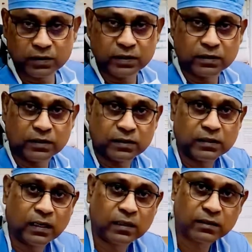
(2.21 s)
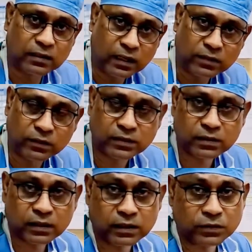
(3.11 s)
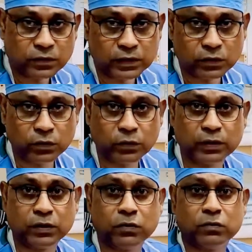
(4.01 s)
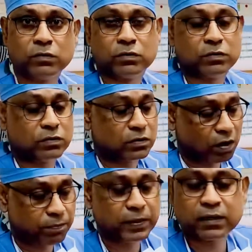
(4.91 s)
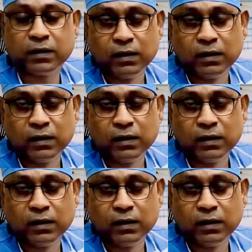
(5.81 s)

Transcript: this is Ijaz Hidayat once again with you with a new topic.